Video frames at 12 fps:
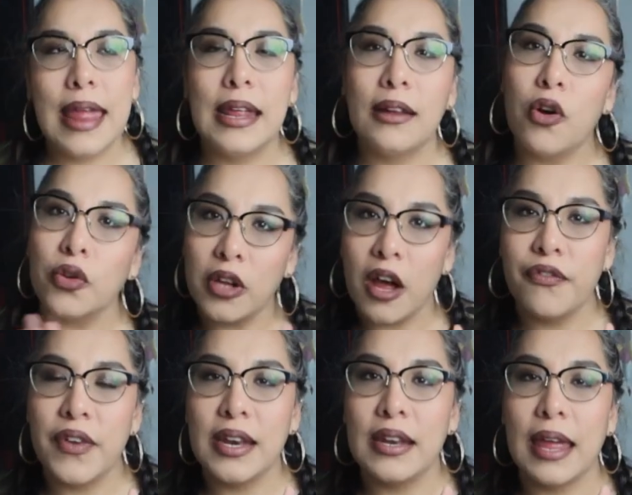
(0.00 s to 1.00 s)
and then goes
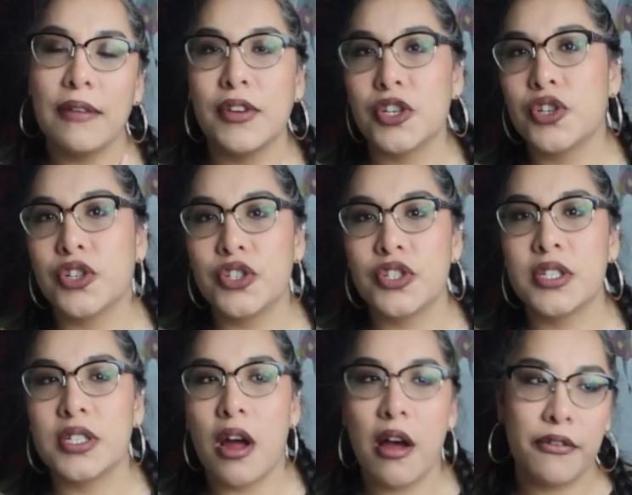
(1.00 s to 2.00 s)
off and like
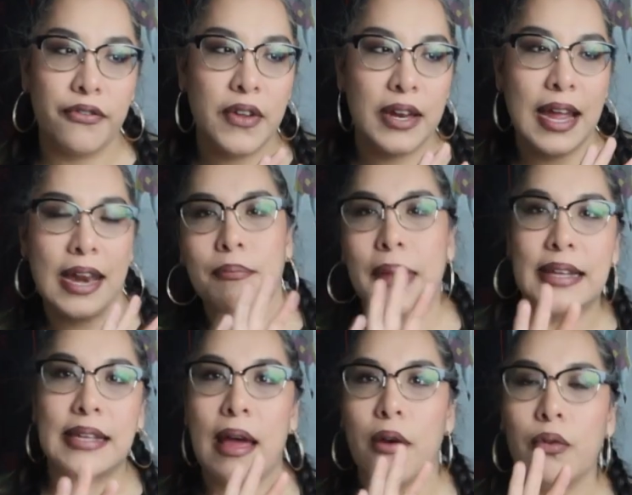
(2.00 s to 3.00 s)
ventures off and kind of
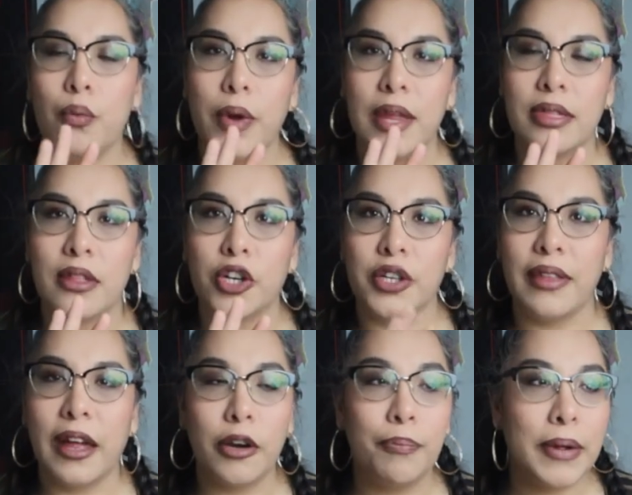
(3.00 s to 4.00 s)
makes out with her
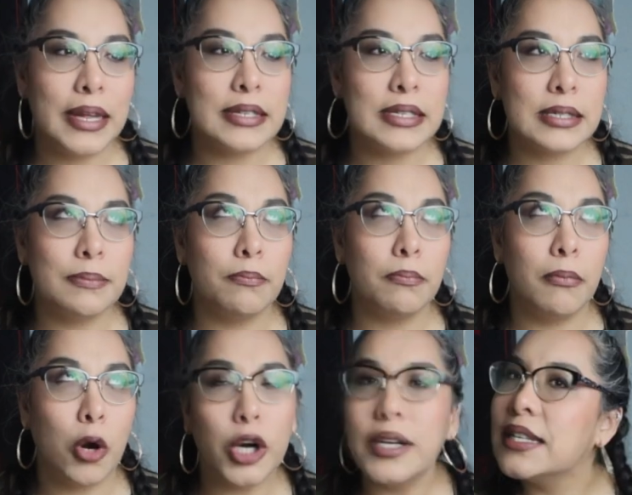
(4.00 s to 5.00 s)
therapist,
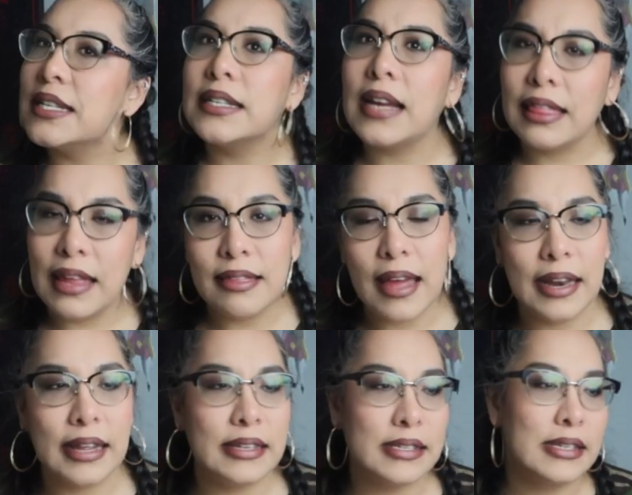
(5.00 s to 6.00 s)
Martin, I think that
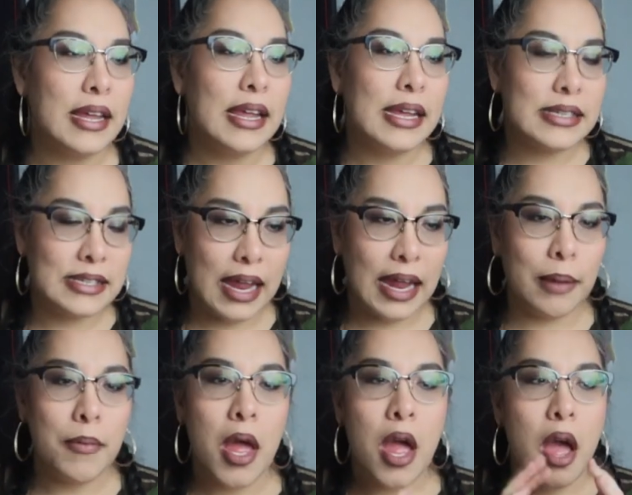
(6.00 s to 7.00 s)
is his
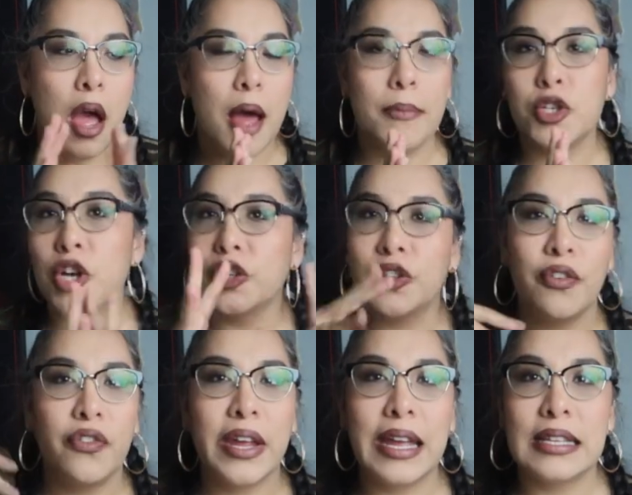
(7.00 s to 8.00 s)
name. Um, she
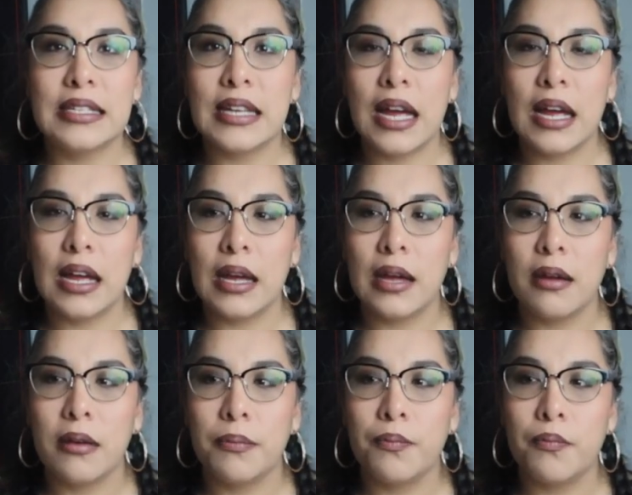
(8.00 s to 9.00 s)
also gets
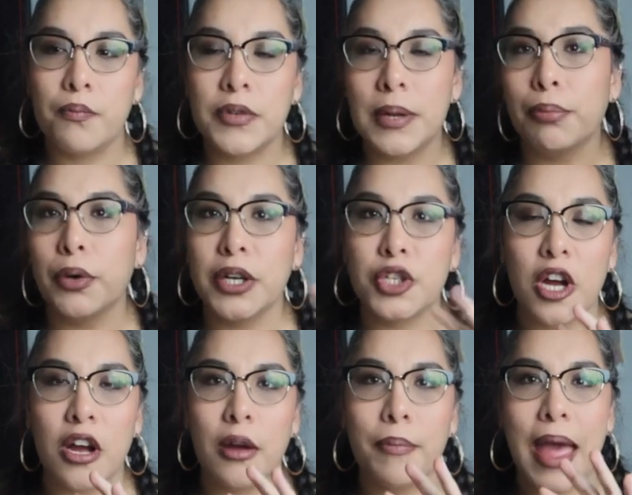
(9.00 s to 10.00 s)
a temporary
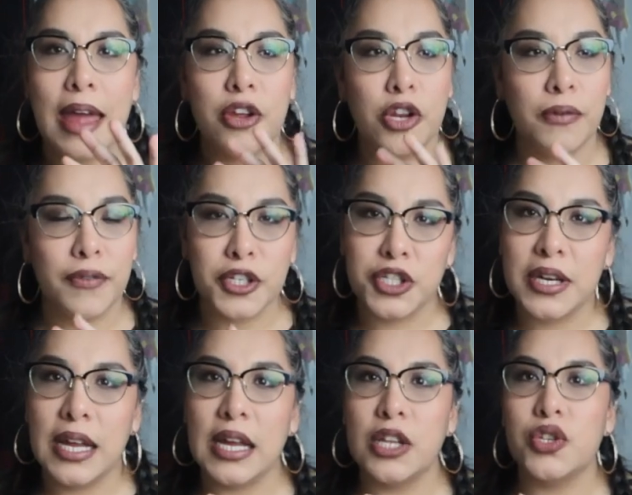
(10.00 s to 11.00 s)
job at a
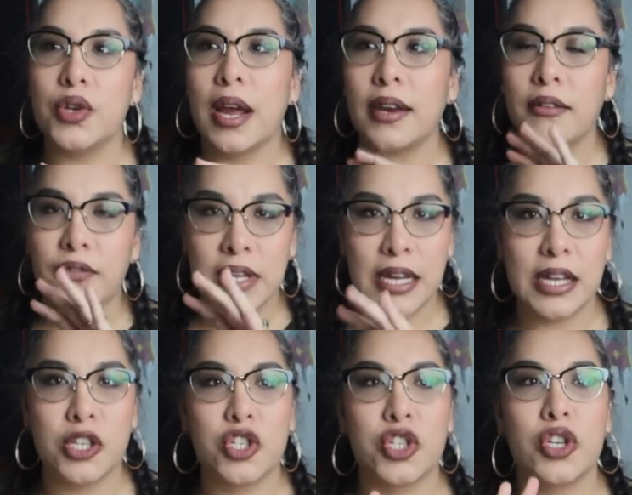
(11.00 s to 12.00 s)
university to kind of
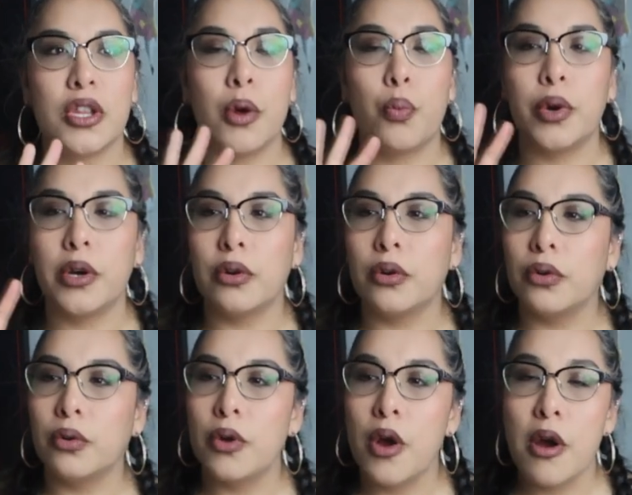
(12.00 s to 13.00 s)
teach the
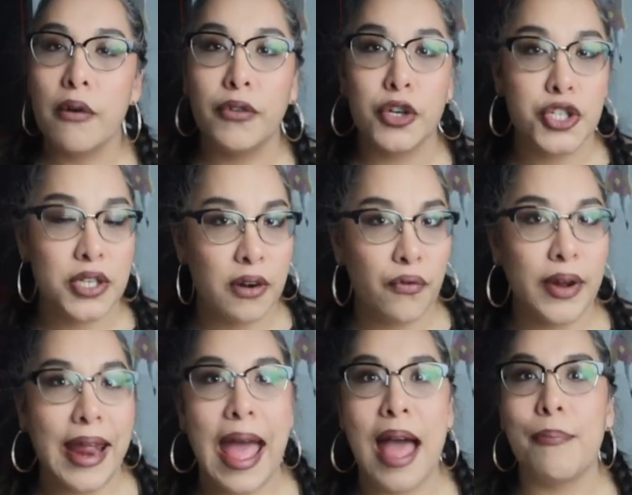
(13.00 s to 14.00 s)
real version of
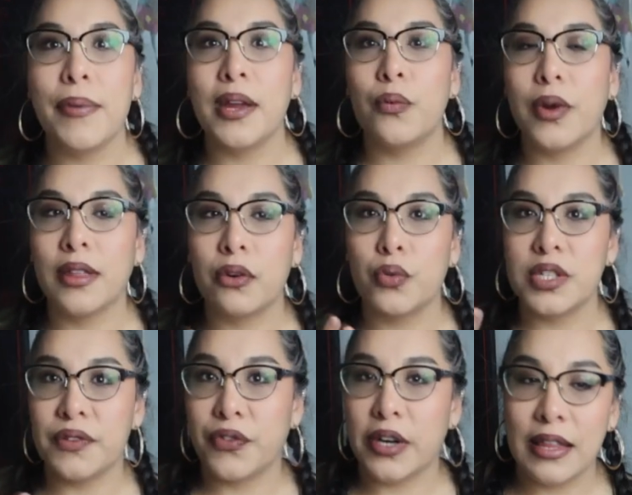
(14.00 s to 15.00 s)
what happened with
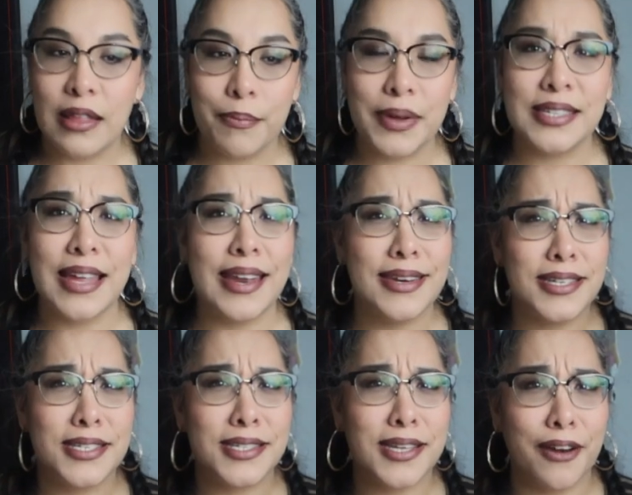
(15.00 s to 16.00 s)
Christopher Columbus and
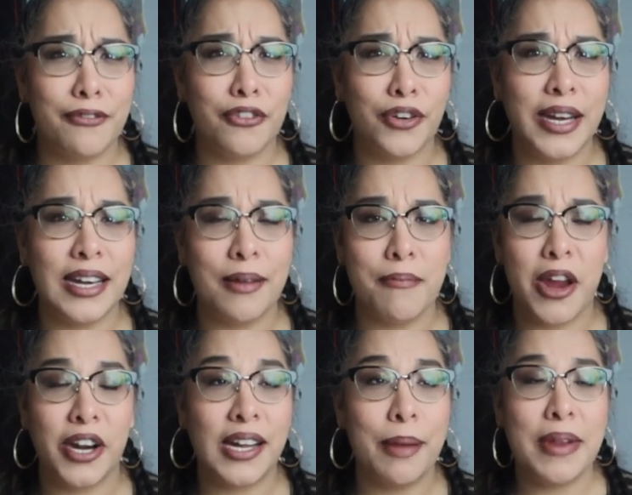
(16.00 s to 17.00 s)
discovering
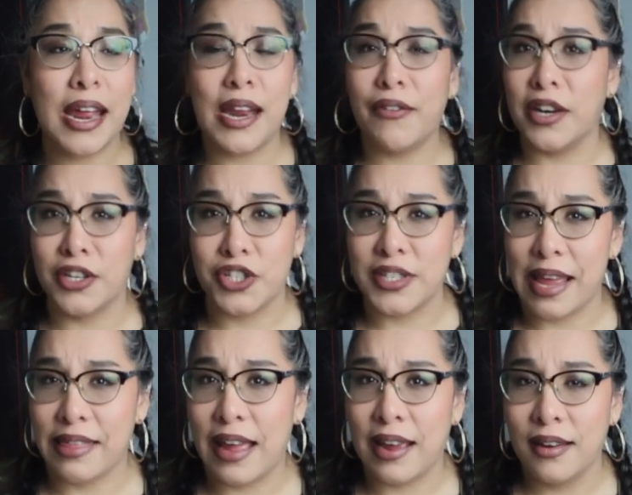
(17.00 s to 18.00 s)
America. I mean, I never
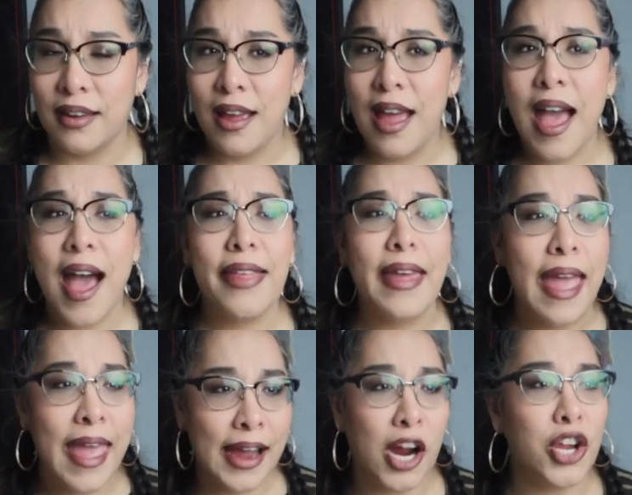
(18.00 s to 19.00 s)
understand that. How the
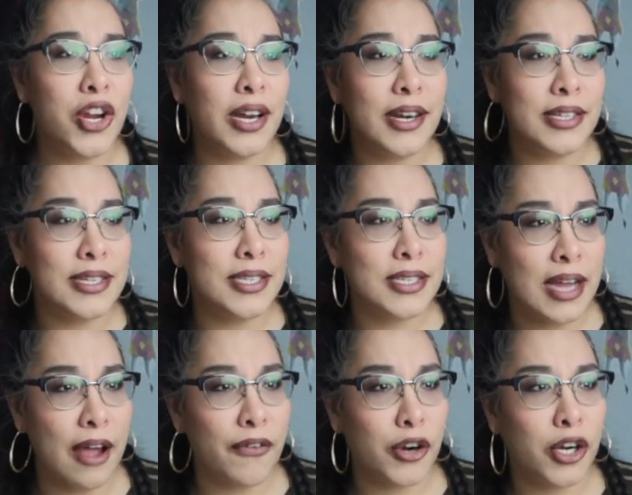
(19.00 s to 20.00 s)
heck are you going to
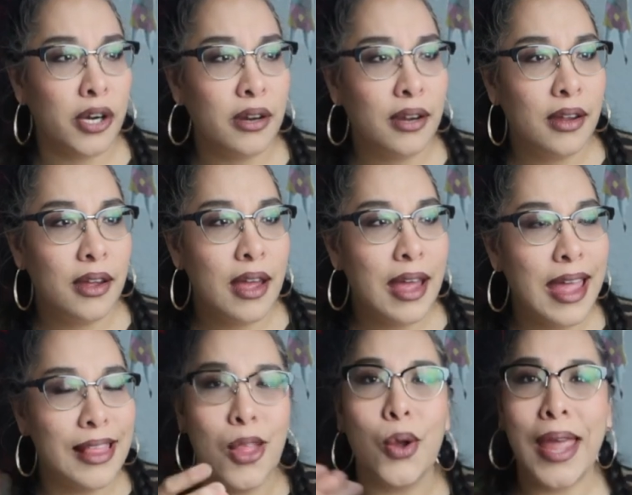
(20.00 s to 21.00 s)
discover
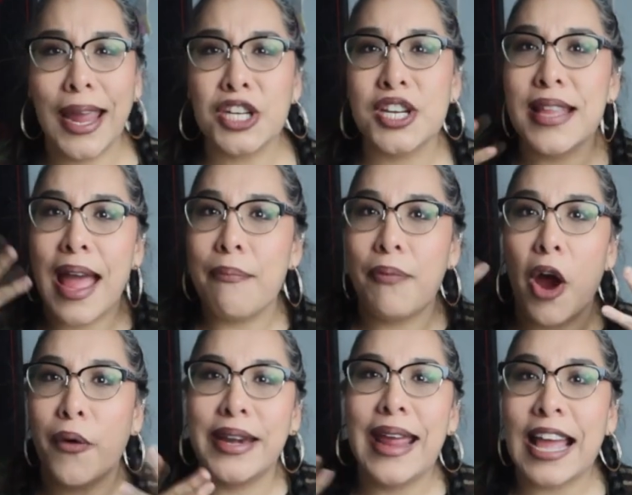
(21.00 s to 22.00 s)
a location that
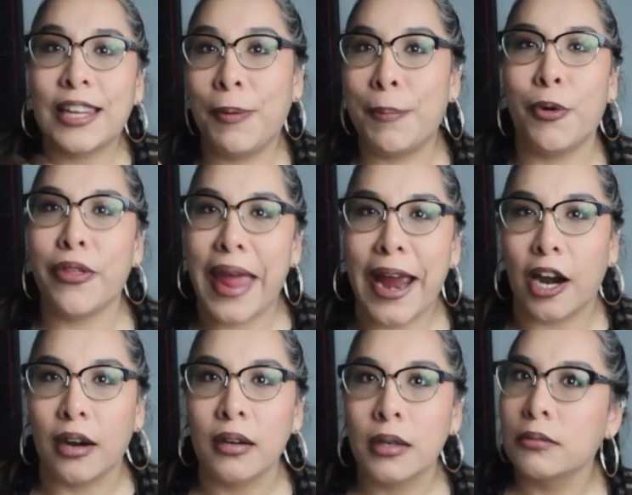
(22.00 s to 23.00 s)
already has people
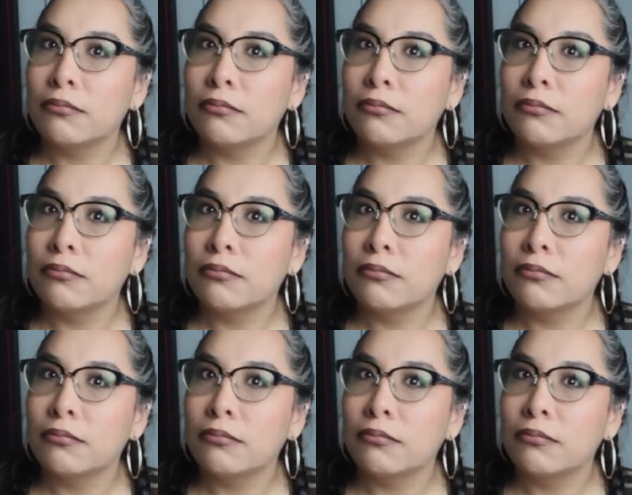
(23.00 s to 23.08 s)
there?